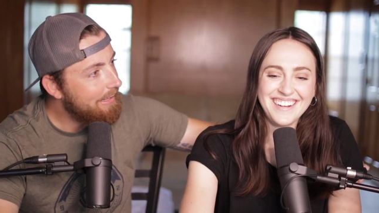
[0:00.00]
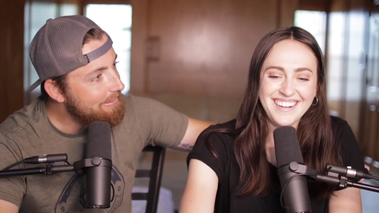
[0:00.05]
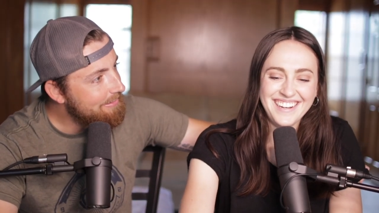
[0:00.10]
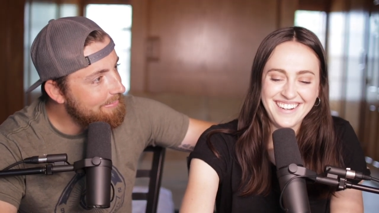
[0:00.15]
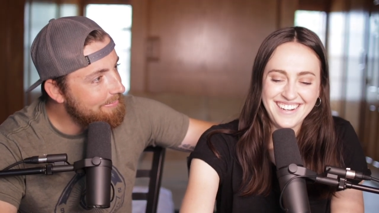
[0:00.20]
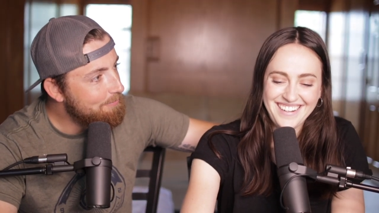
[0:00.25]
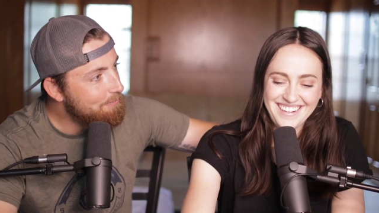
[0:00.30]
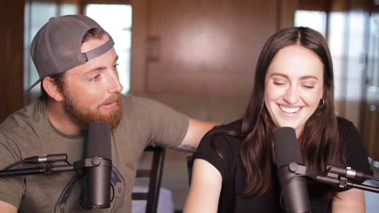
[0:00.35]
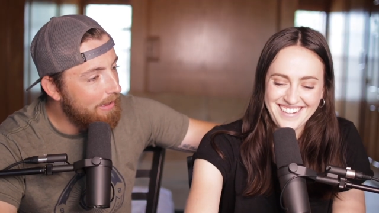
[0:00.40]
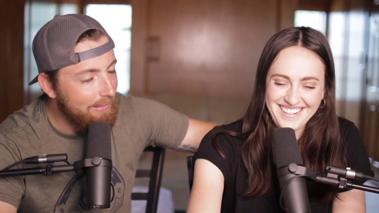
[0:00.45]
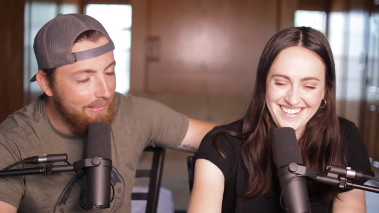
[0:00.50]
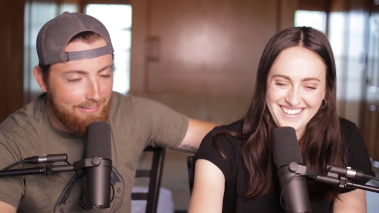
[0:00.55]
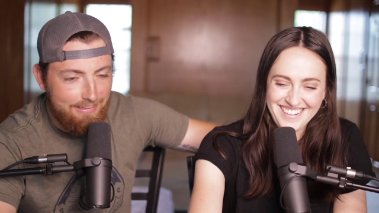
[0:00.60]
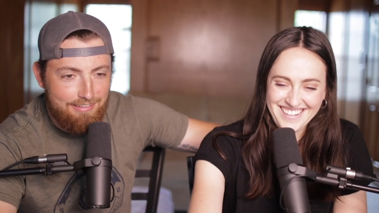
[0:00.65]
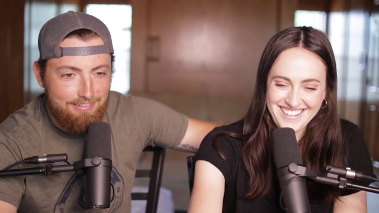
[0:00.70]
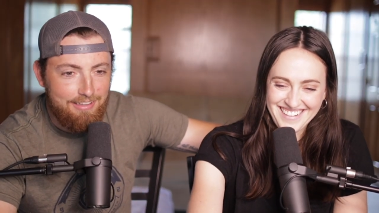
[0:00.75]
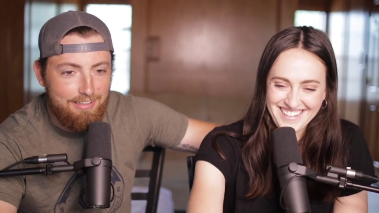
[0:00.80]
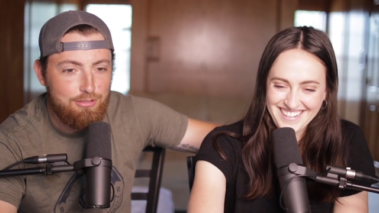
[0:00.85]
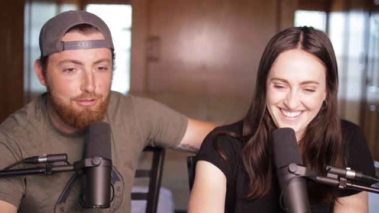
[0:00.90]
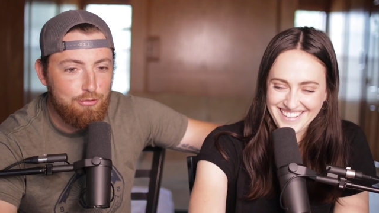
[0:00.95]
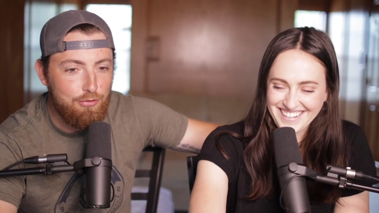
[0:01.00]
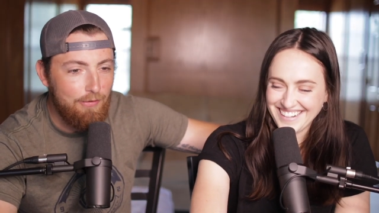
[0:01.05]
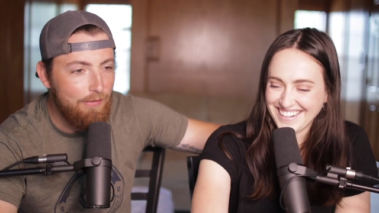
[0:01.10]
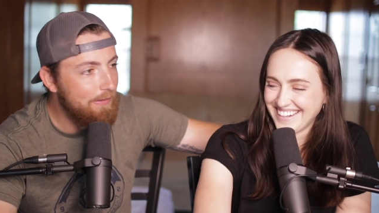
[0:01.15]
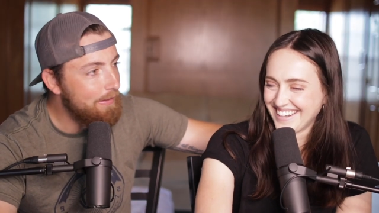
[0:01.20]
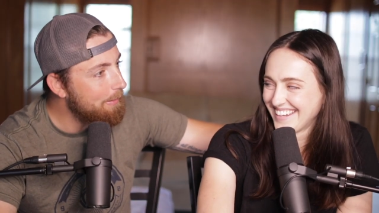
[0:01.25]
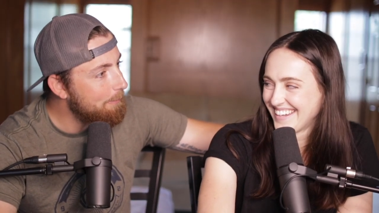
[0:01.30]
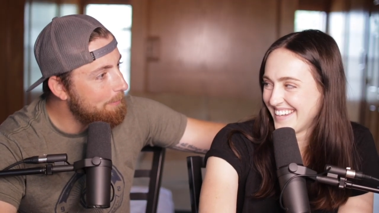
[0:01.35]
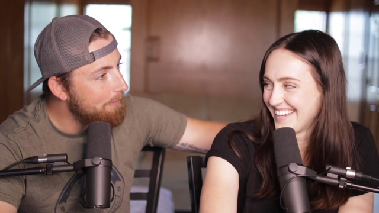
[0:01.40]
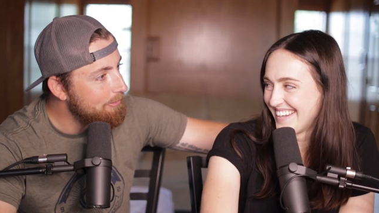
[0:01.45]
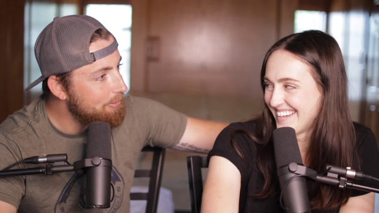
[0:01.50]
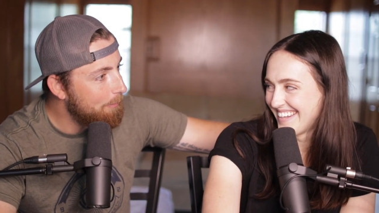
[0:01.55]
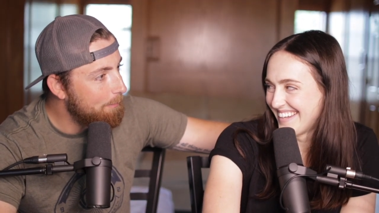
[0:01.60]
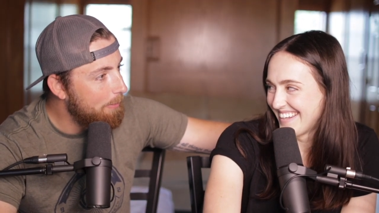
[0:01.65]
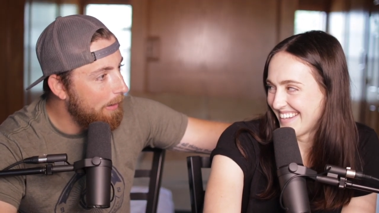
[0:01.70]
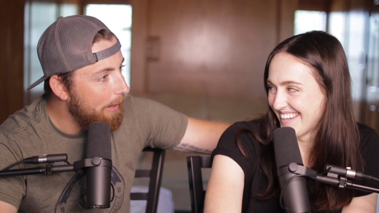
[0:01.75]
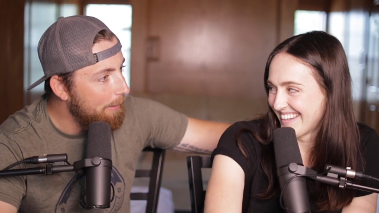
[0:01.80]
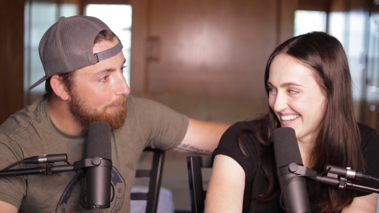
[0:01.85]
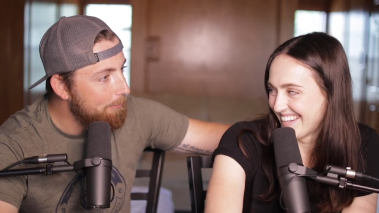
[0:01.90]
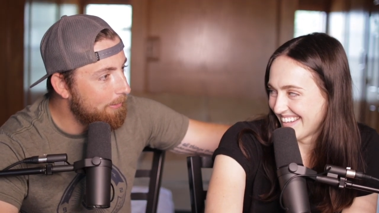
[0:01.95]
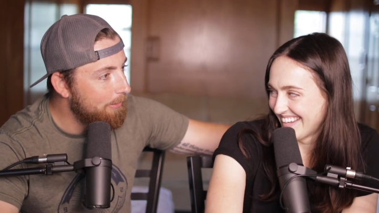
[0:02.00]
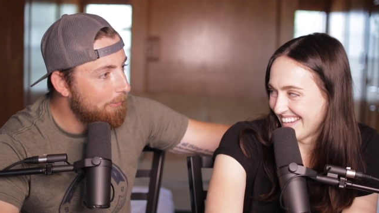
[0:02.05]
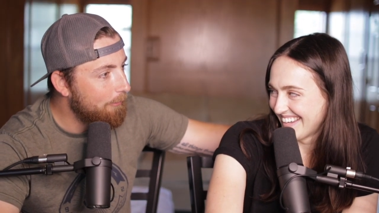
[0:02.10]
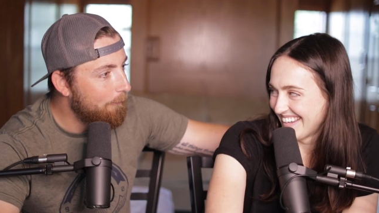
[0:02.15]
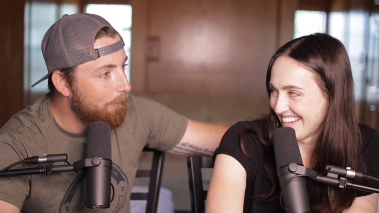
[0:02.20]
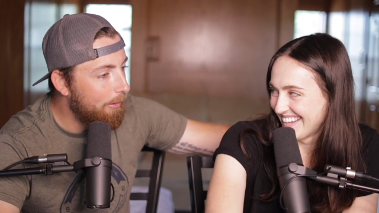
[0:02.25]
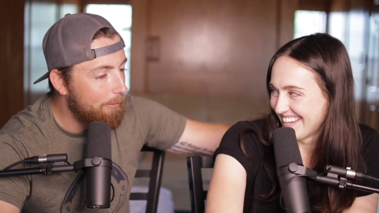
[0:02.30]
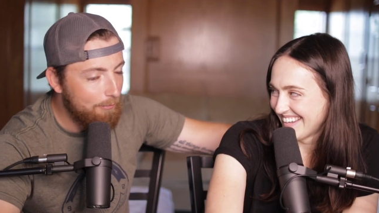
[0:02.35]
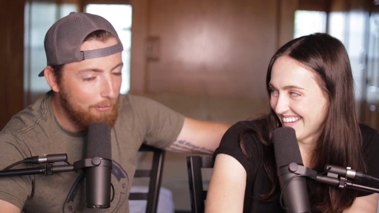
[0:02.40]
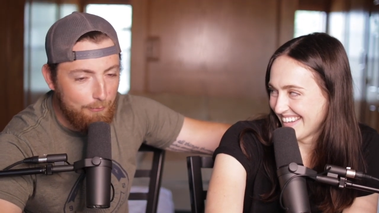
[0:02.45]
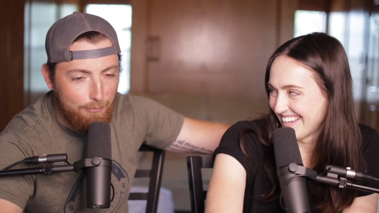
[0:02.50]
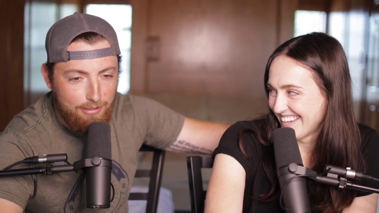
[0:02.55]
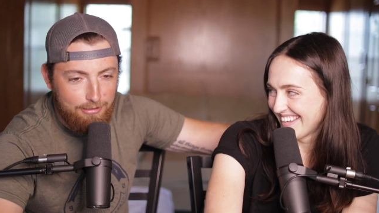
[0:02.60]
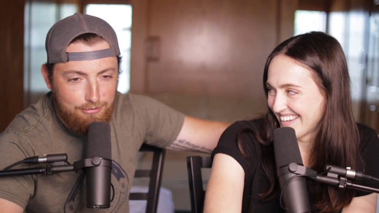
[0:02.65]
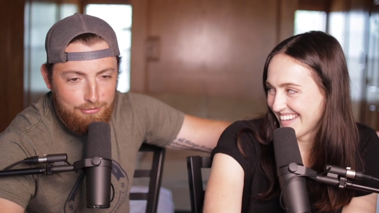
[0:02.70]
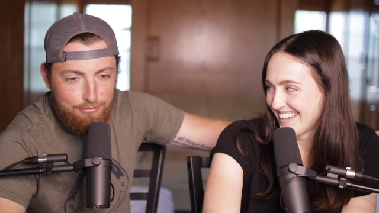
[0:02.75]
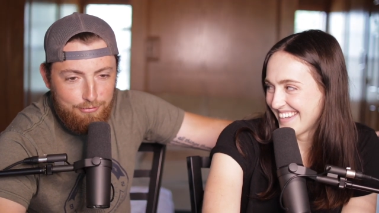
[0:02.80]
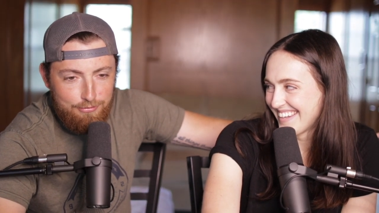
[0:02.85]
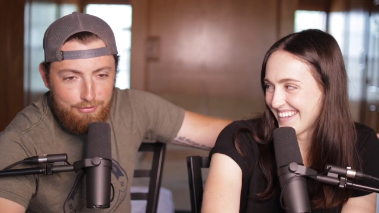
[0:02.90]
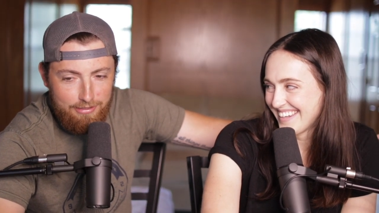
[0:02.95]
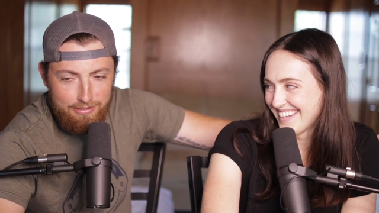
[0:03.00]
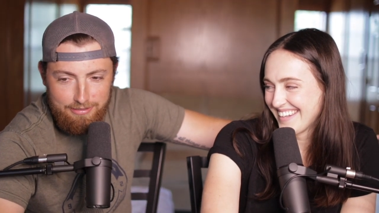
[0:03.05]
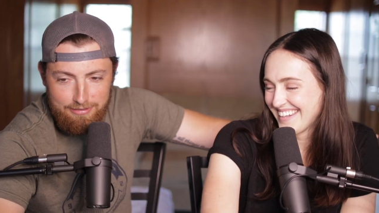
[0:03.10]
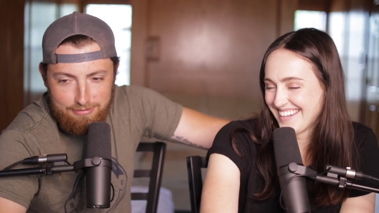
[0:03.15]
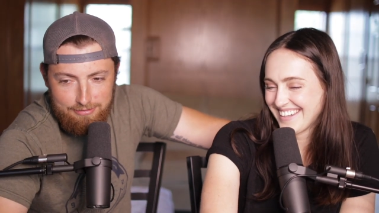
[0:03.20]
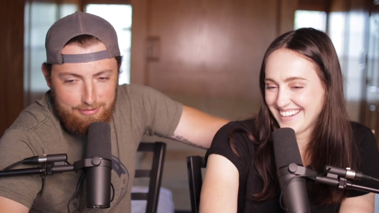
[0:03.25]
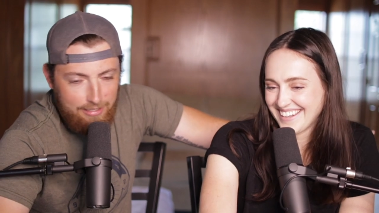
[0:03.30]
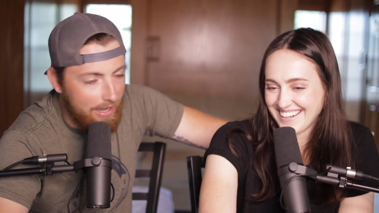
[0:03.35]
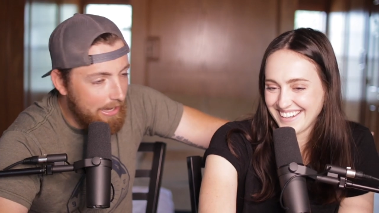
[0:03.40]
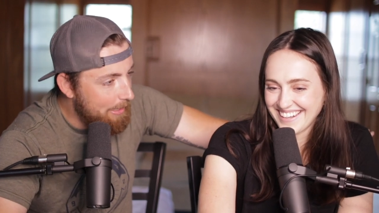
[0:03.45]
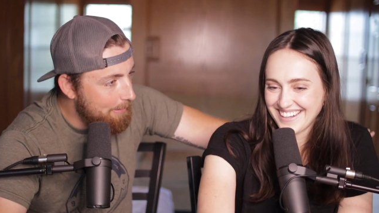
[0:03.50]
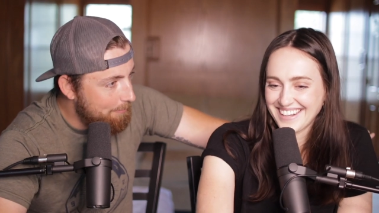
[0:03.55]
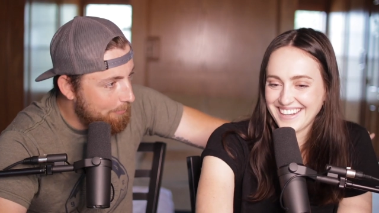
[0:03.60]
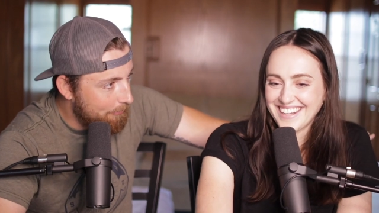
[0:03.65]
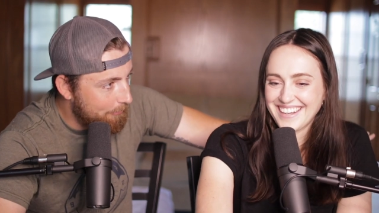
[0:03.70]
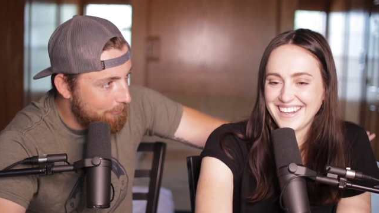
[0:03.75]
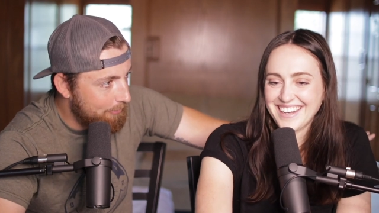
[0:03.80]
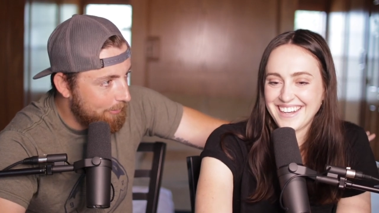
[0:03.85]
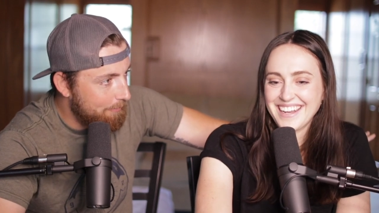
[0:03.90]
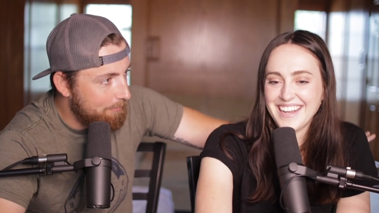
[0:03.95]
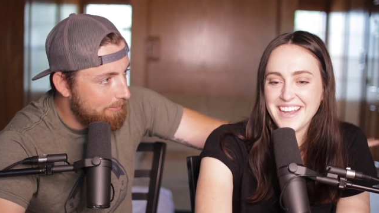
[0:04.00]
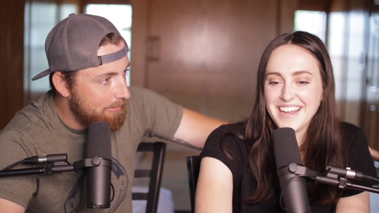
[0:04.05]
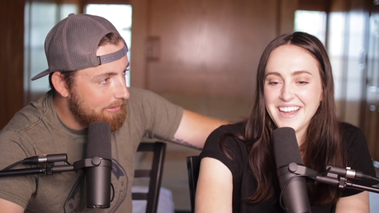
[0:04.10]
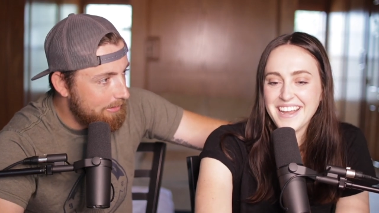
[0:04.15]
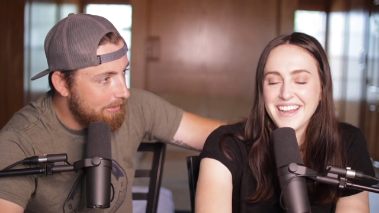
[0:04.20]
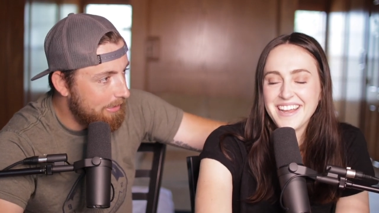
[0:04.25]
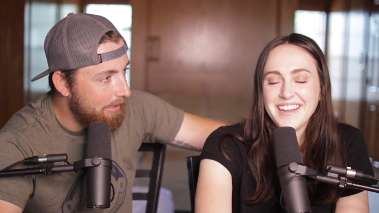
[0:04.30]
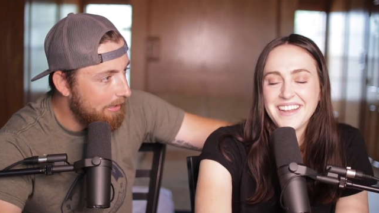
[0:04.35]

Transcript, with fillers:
Speaker 1: That's about, like that's like drilling a piece of paper into the wall. I'm like, why don't you use like tape or something? You